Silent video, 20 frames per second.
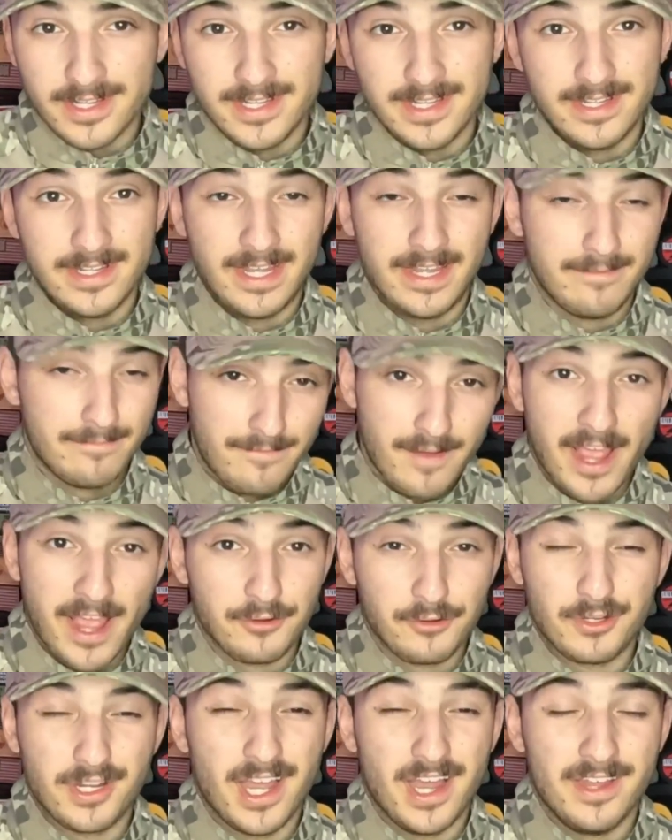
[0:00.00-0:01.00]
and
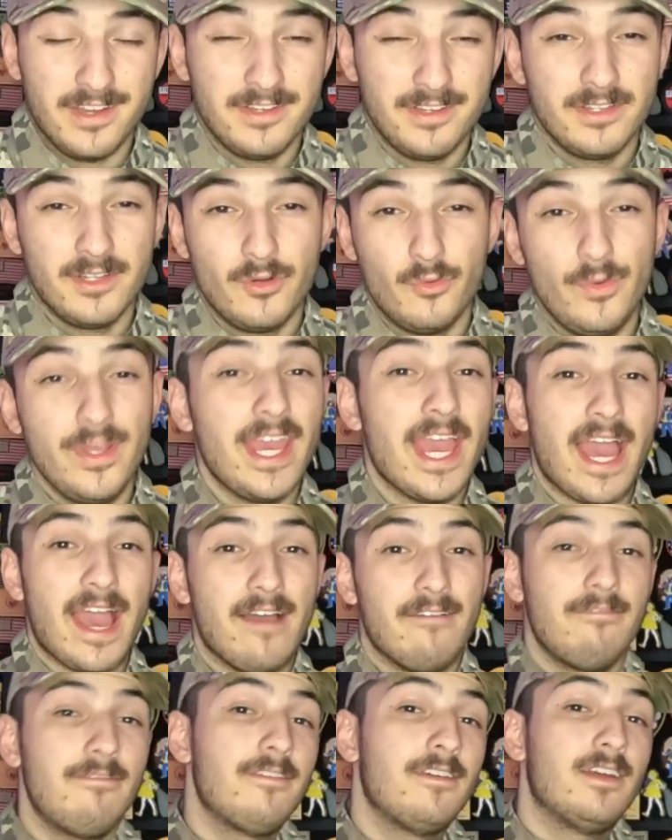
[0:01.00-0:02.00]
final gun, we
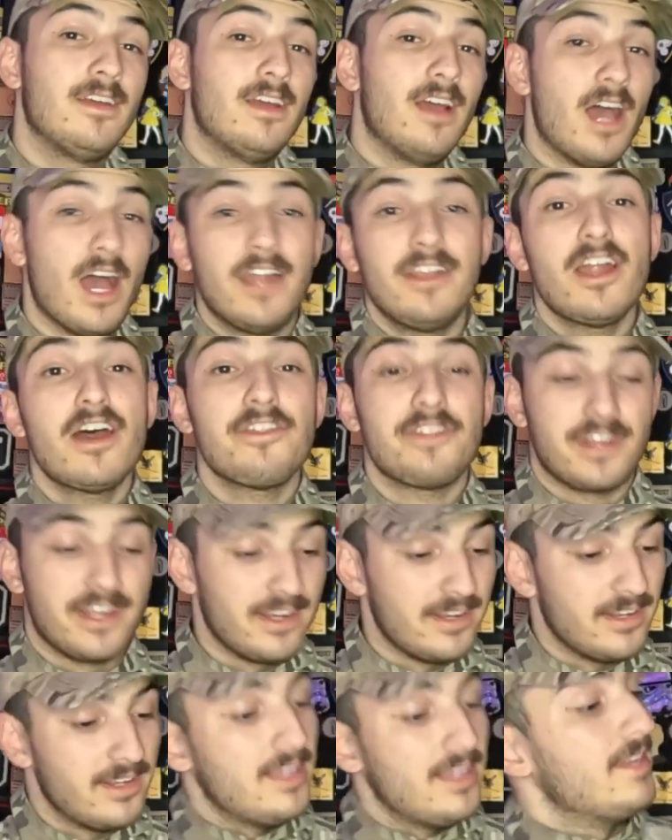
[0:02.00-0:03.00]
have another
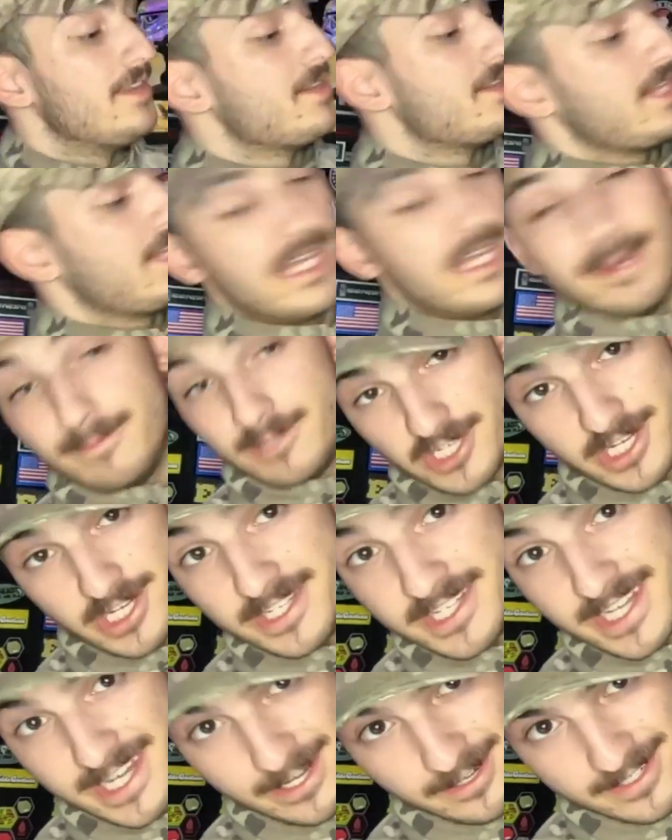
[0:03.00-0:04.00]
EMG and
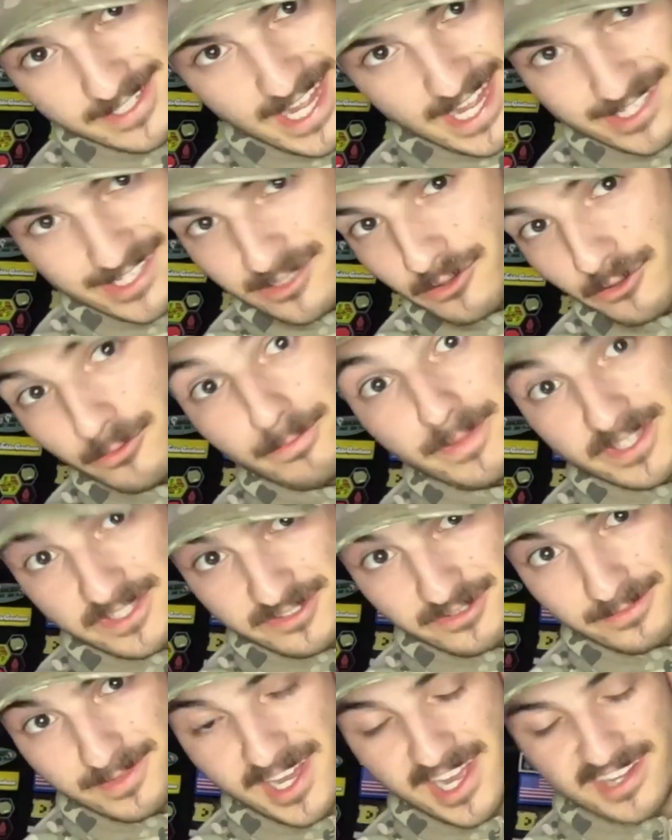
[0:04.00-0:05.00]
Terran Tactical Pistol
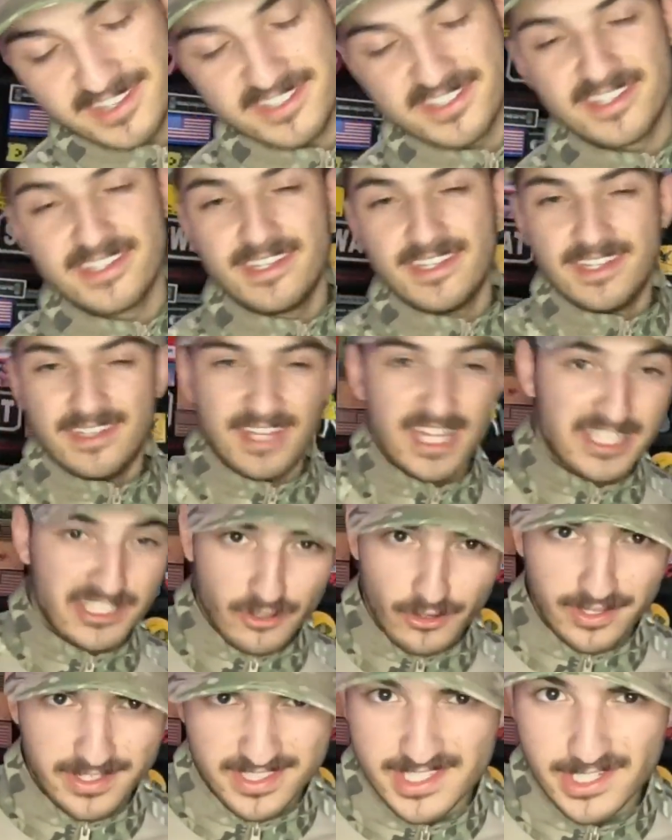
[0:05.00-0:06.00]
Box. Let's go
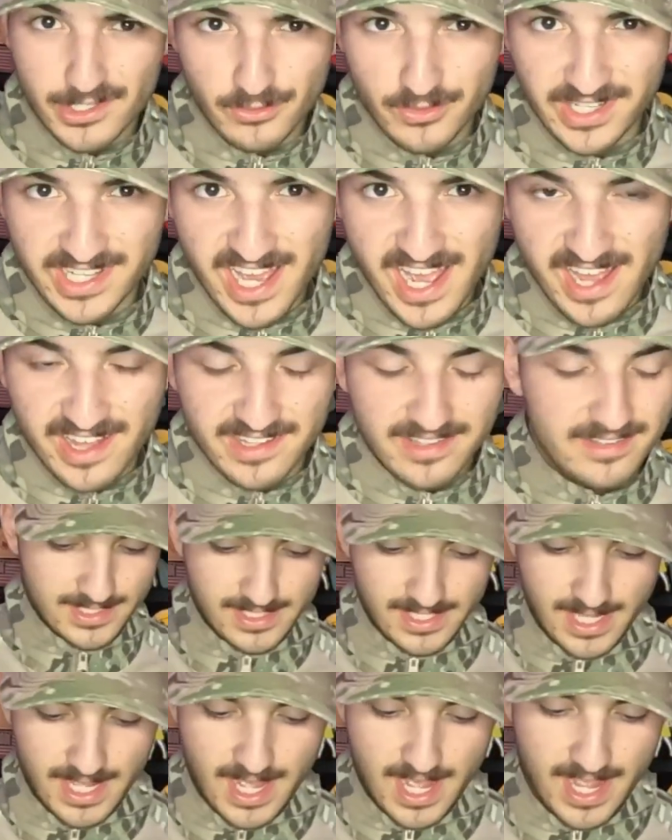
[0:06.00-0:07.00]
ahead and see what we got.
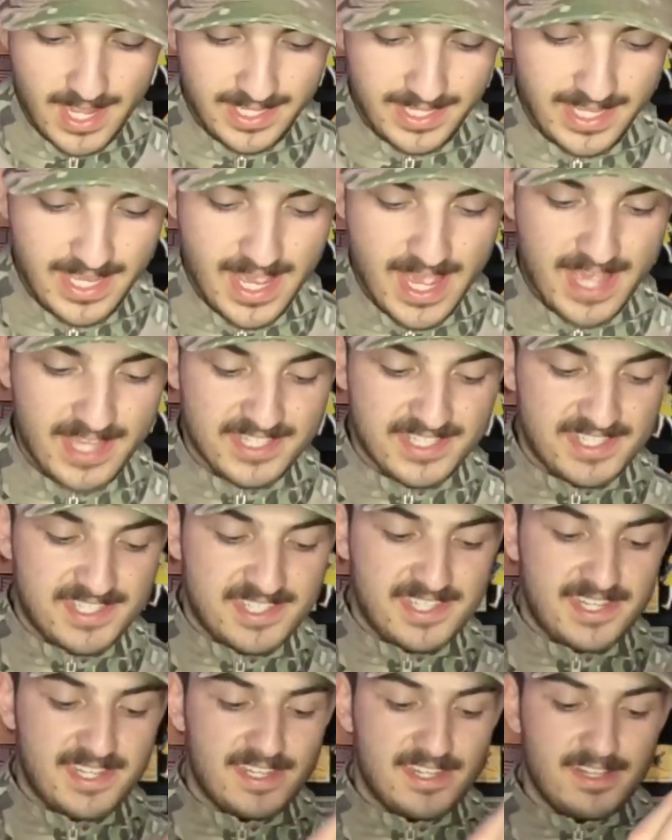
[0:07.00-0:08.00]
Ah,
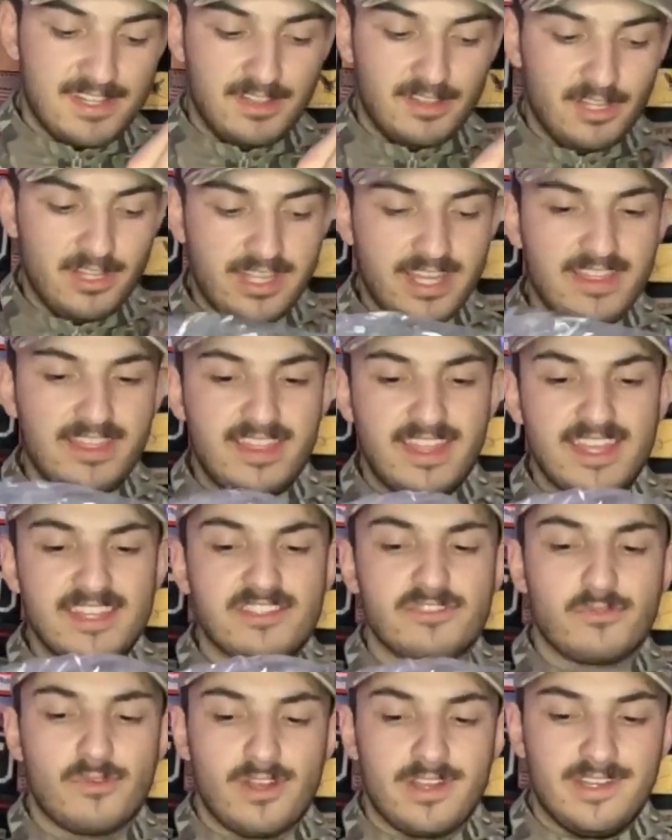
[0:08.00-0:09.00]
yes. Look at this
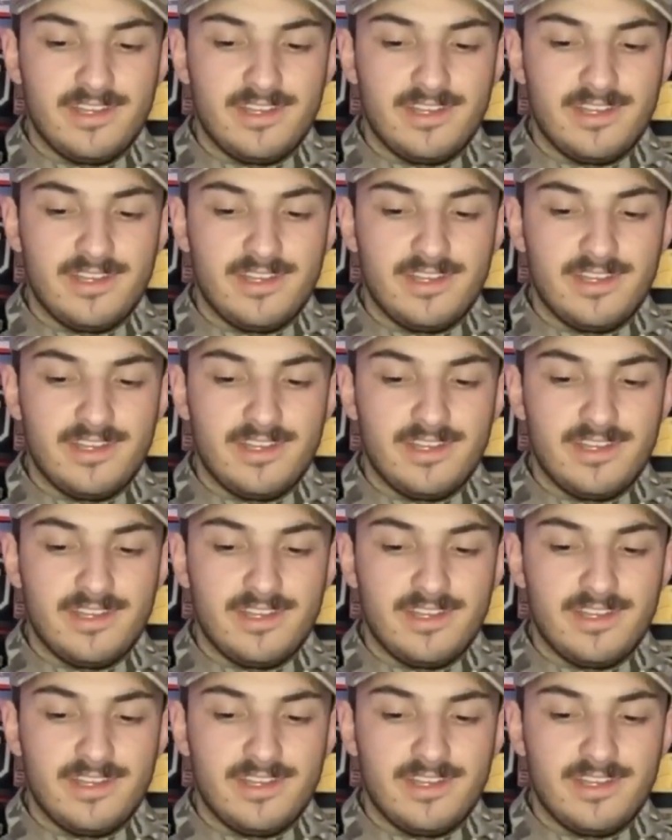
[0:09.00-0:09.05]
one.